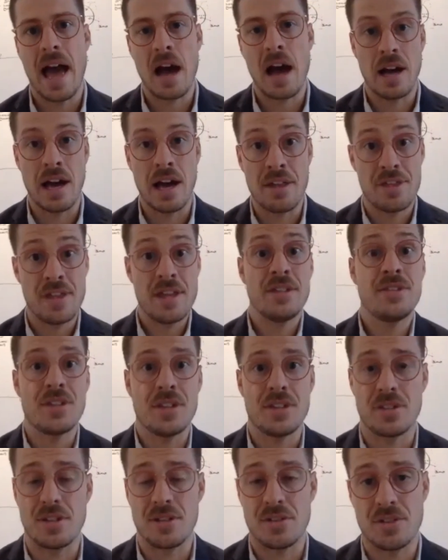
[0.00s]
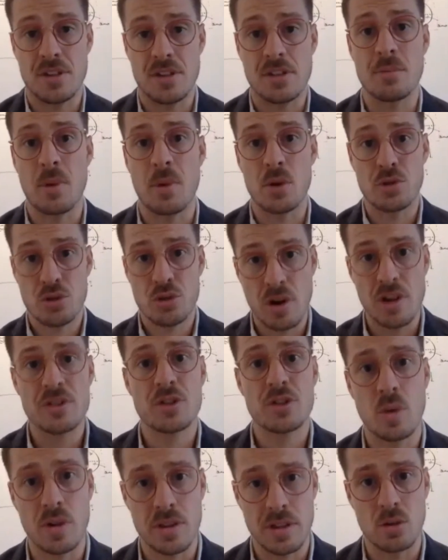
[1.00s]
Our thesis is that the most
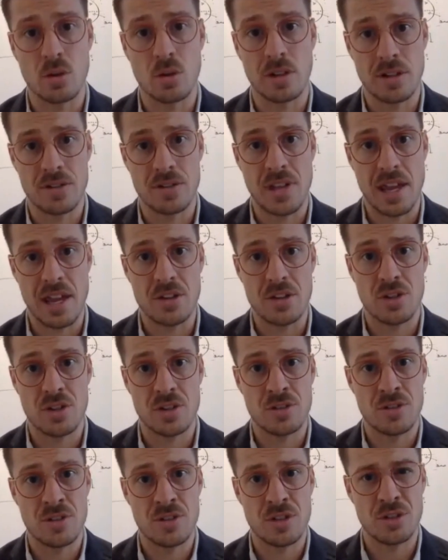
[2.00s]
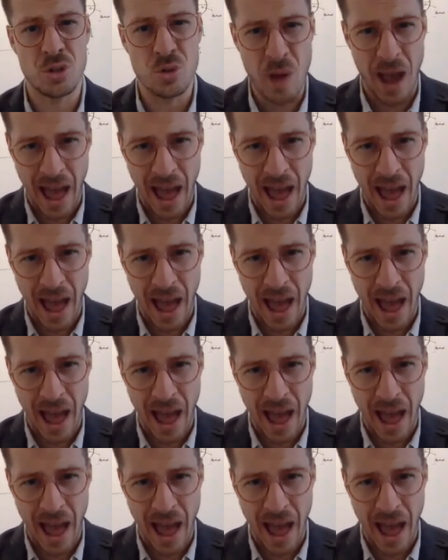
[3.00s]
trustworthy organizations that do